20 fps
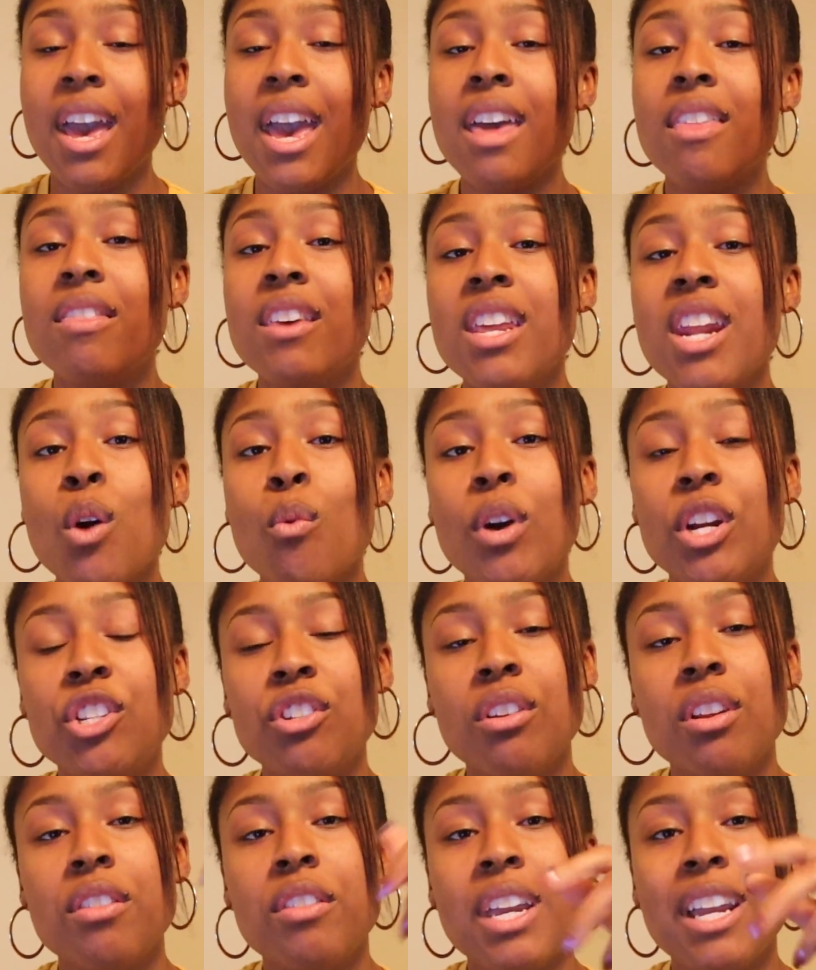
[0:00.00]
And then I
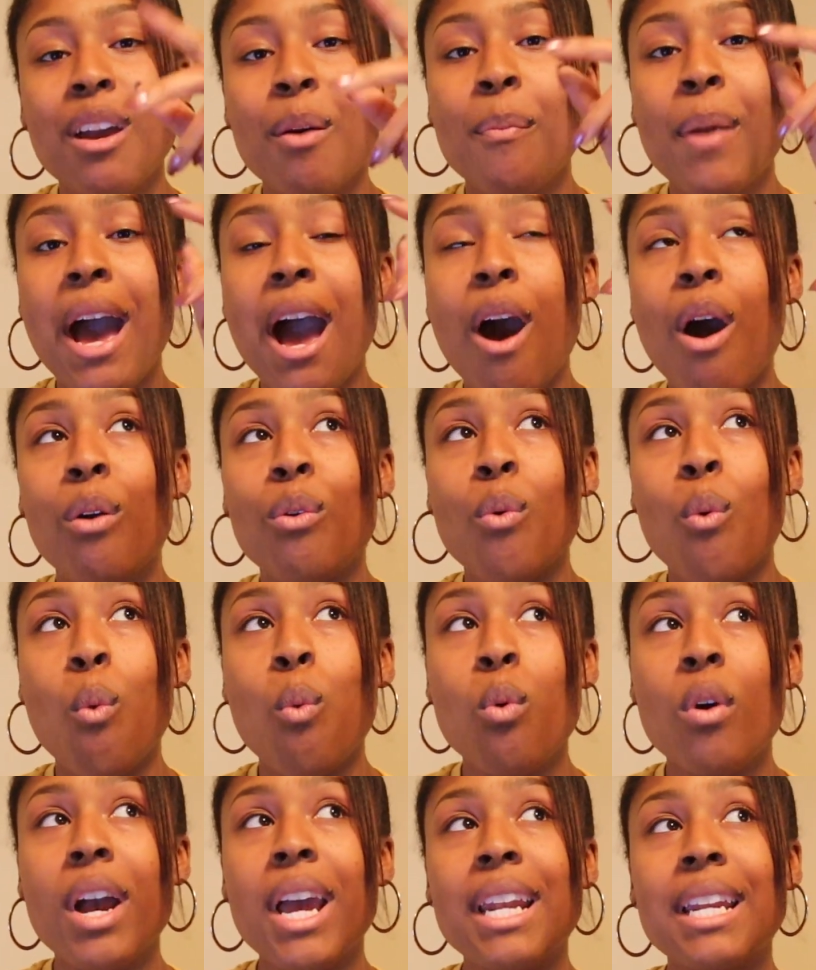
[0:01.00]
want you to think about
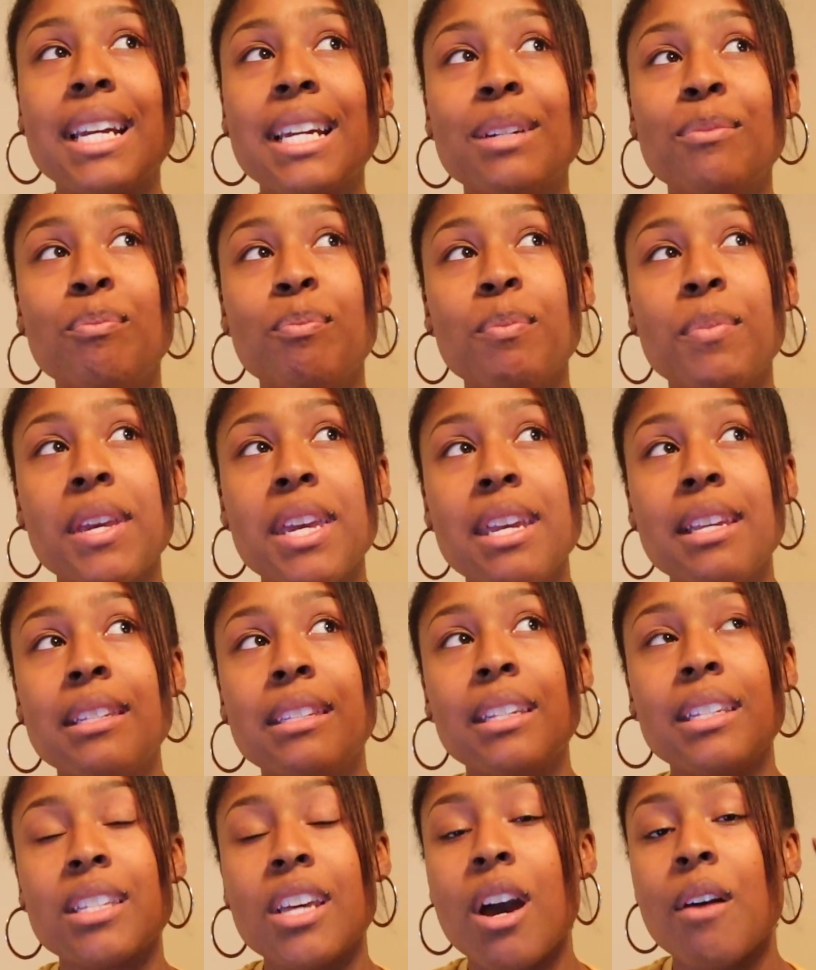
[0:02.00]
what
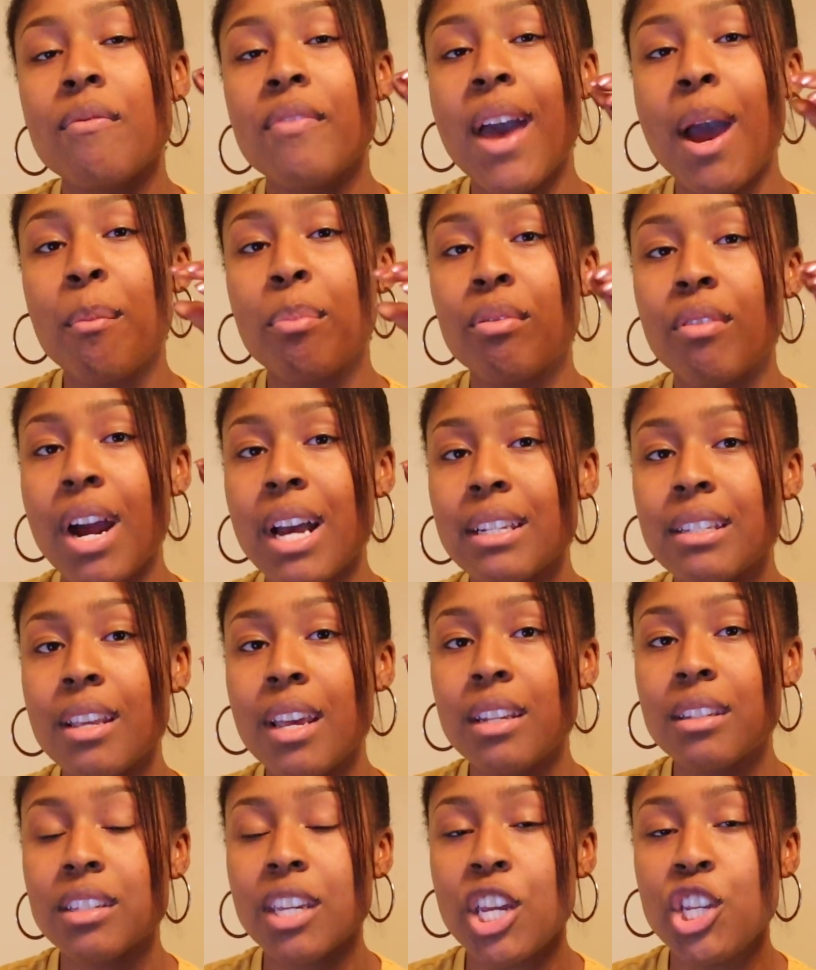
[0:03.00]
pieces of that
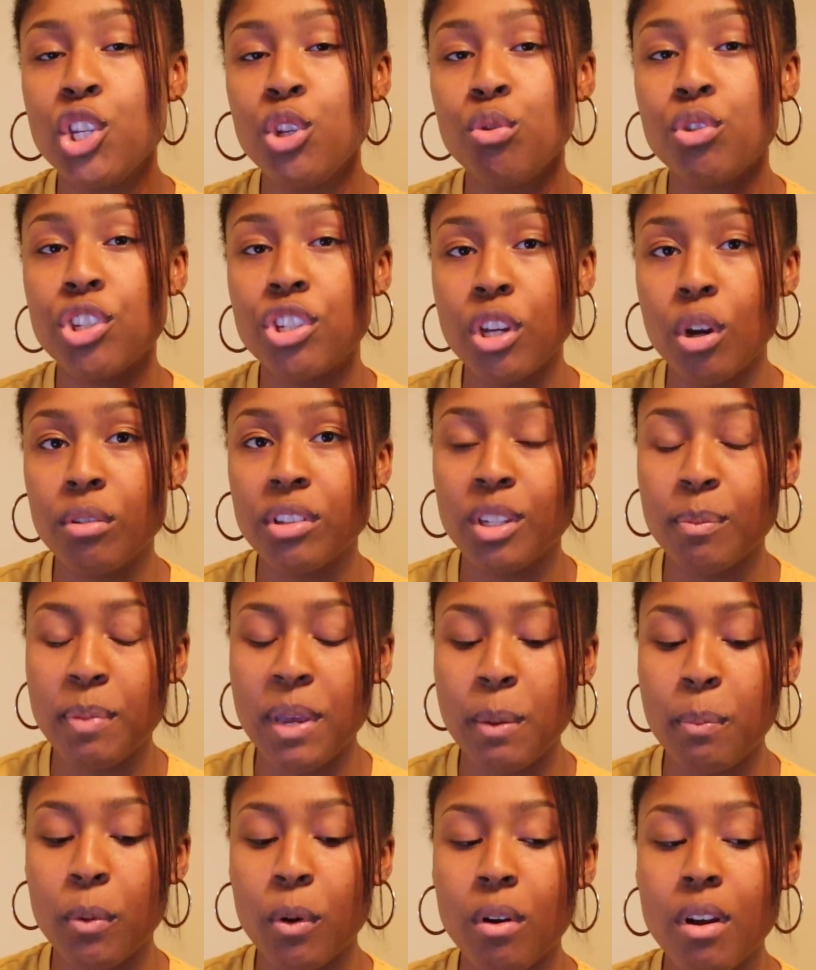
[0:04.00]
process can you show to
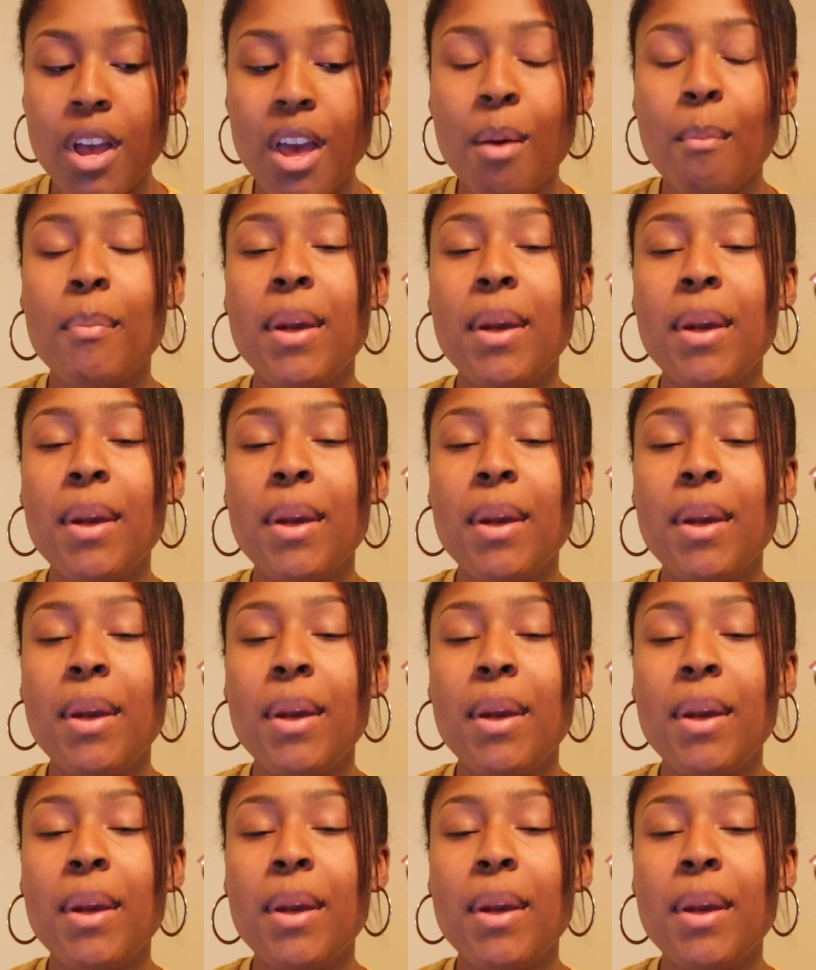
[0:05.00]
people.